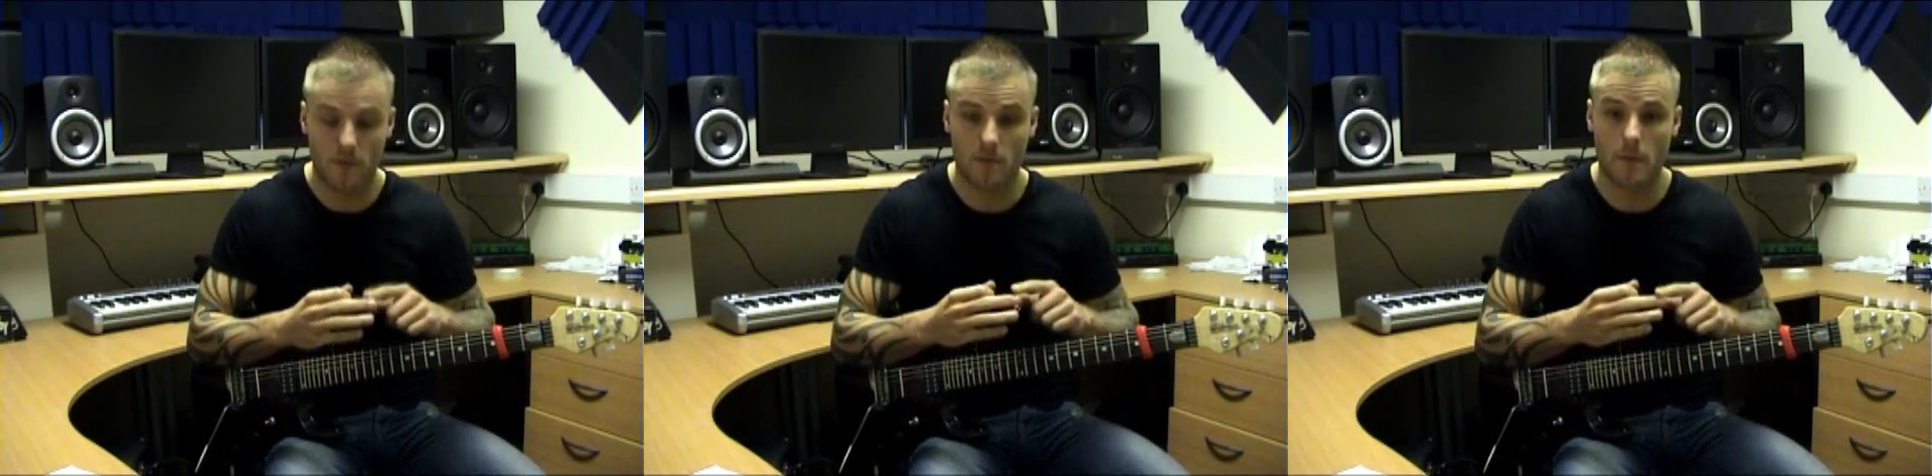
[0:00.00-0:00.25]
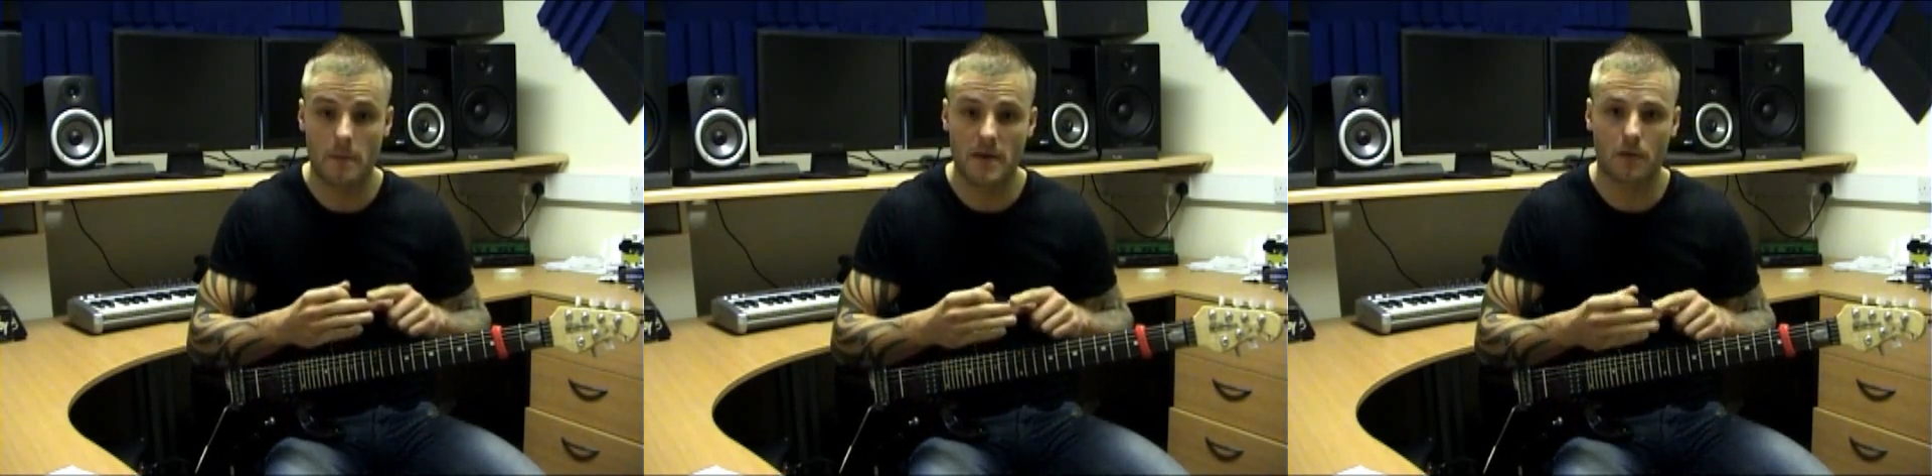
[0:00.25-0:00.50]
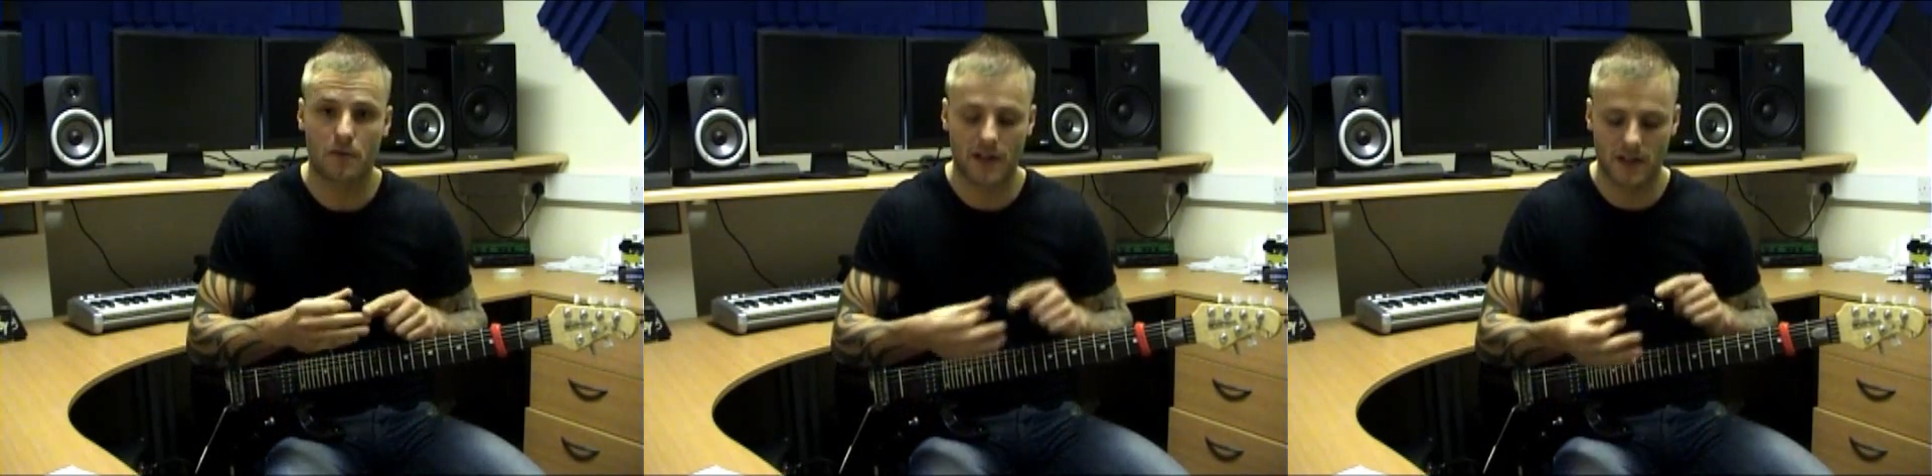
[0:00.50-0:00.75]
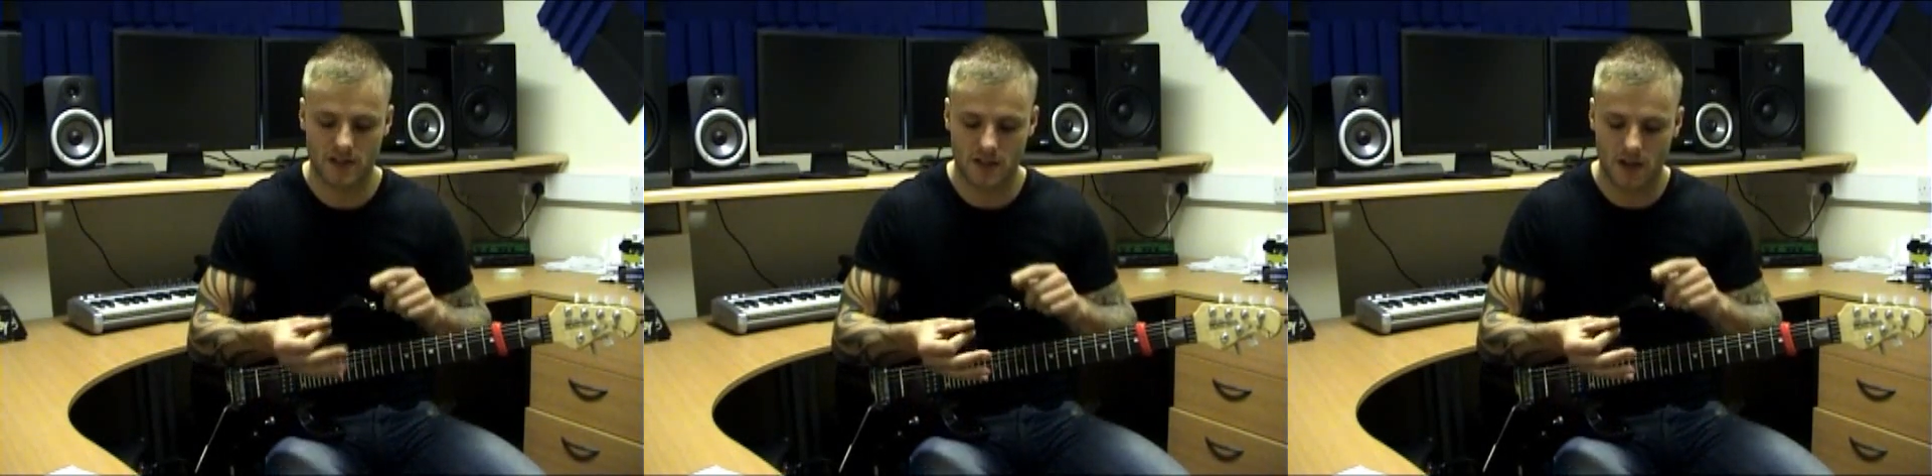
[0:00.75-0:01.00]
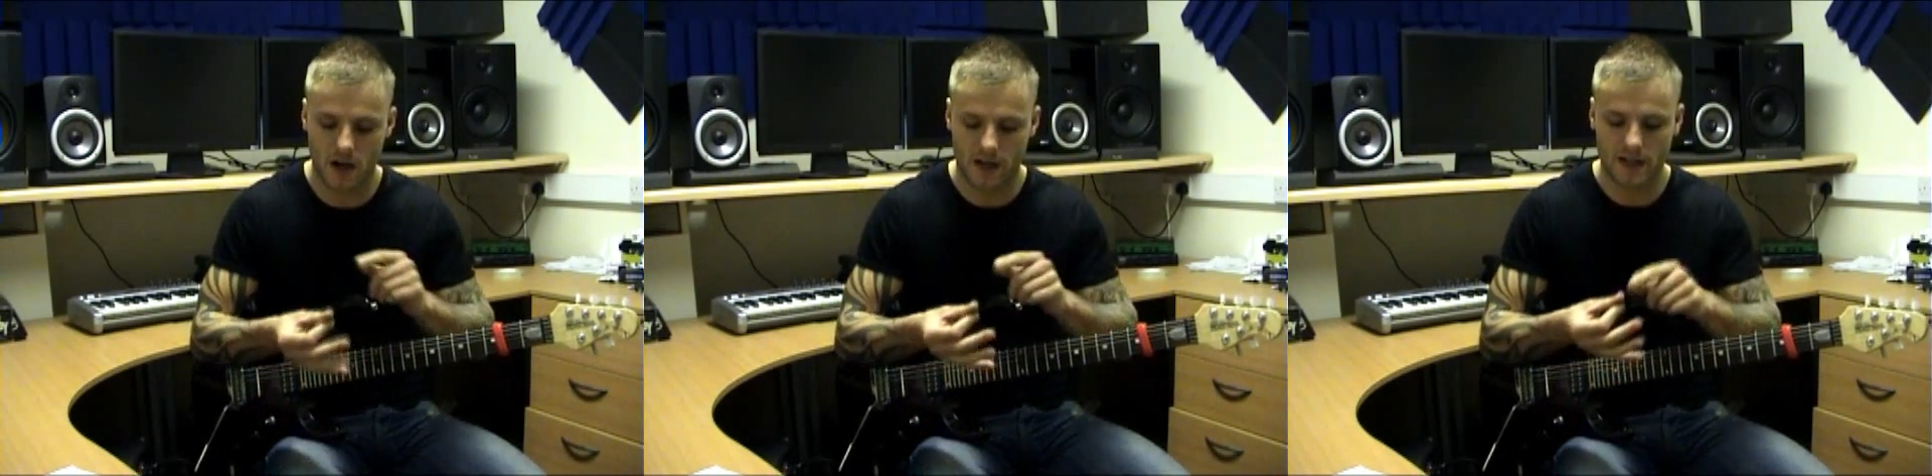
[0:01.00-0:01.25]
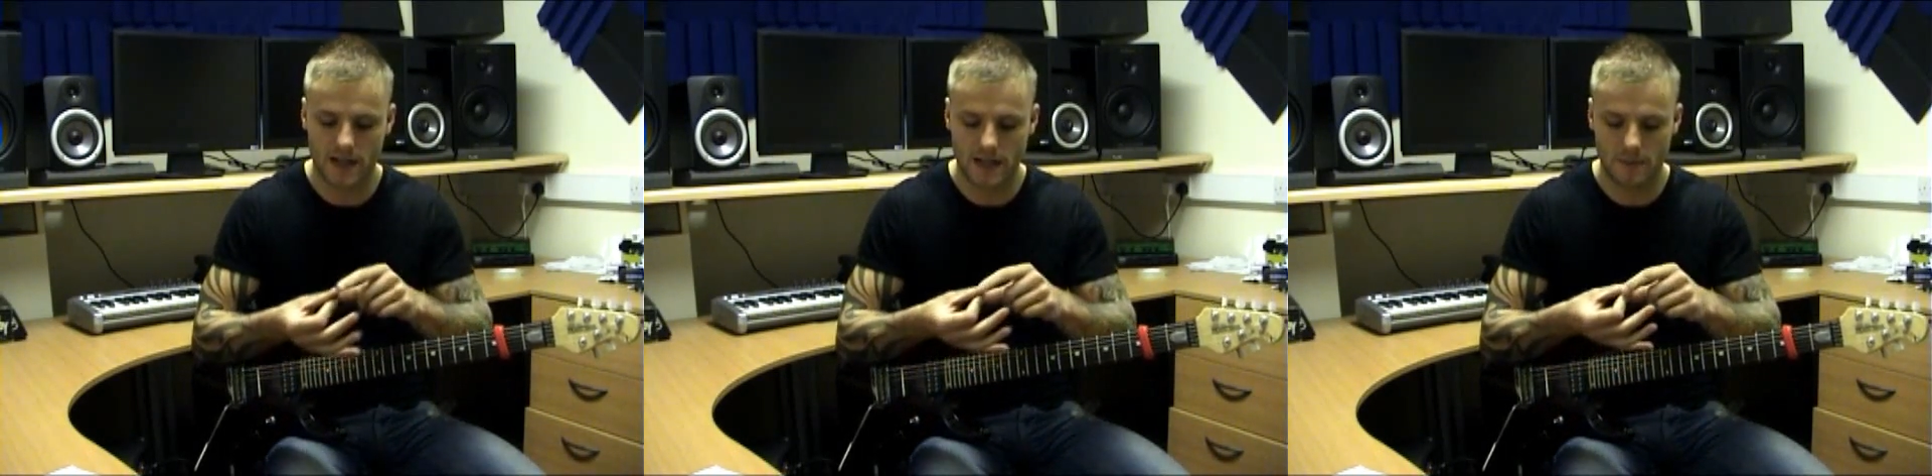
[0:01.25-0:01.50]
my middle finger so that I
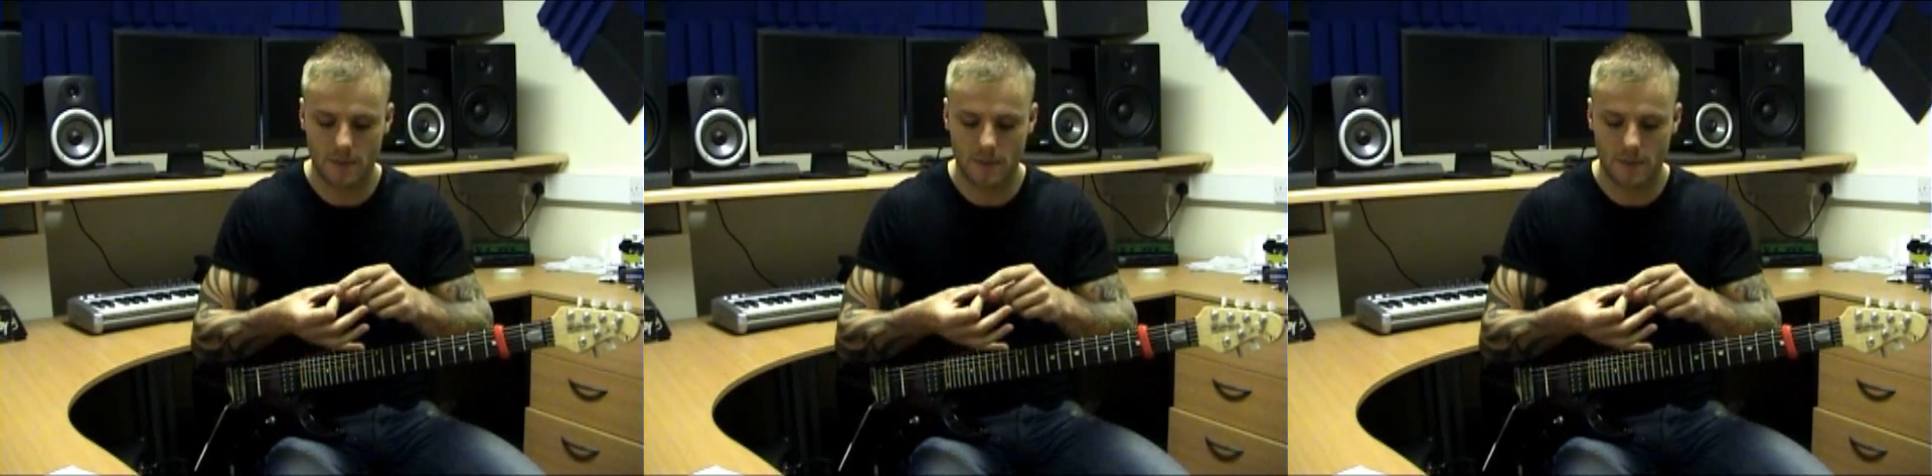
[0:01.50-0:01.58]
can keep the